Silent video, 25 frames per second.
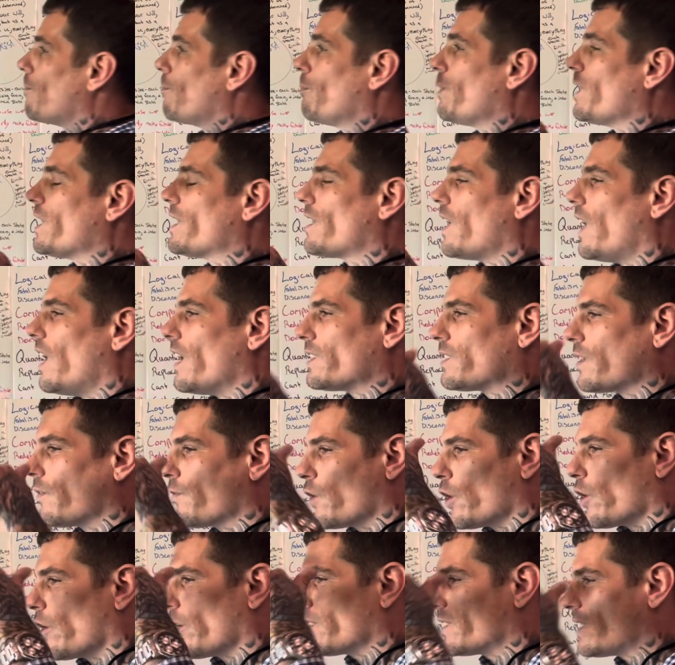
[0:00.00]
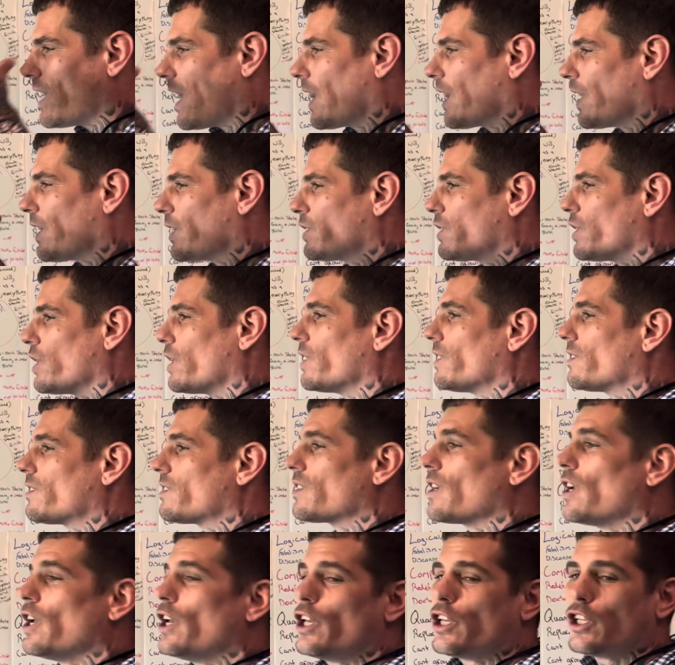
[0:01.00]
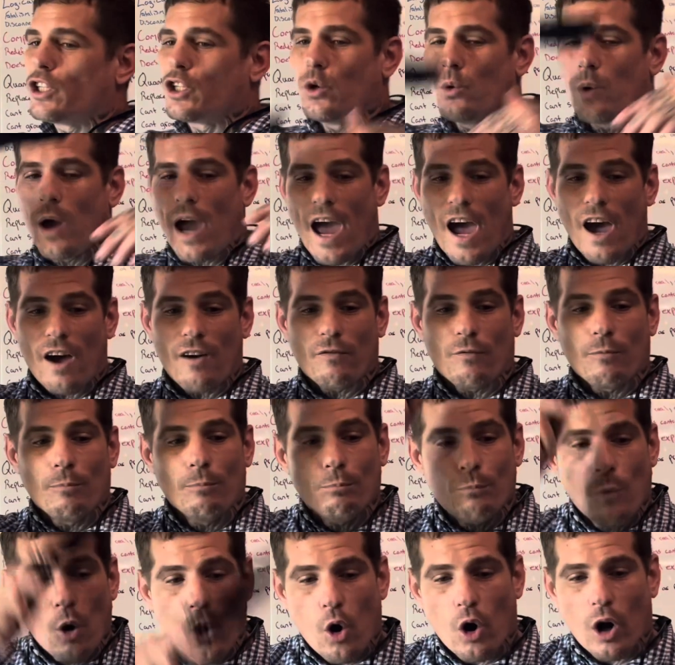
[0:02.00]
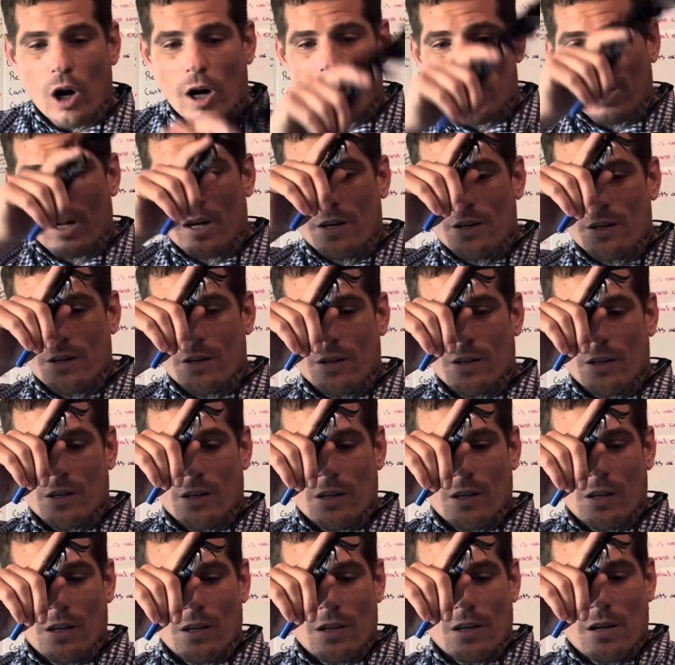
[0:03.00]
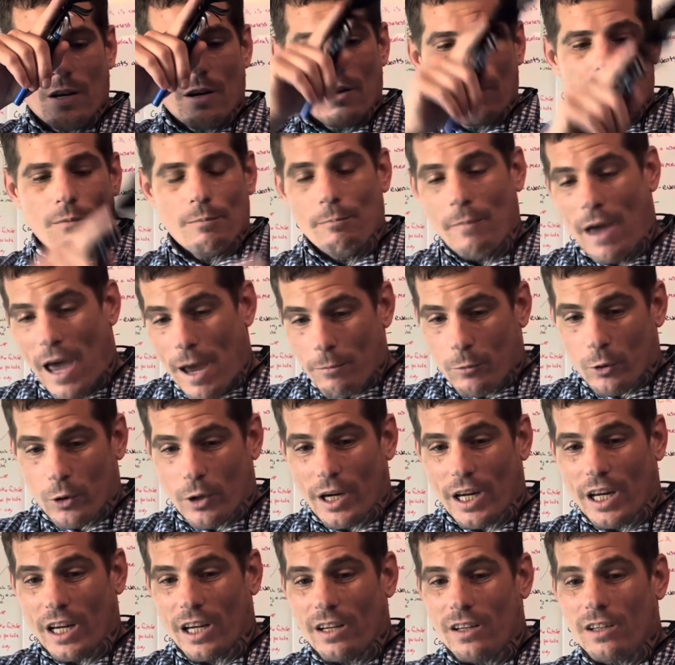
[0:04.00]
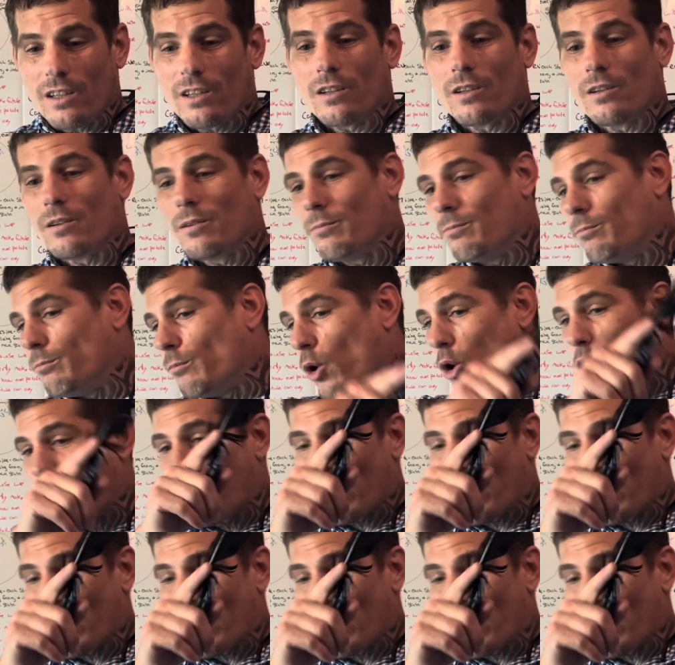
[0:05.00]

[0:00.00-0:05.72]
because of your intelligence, you have more memory, more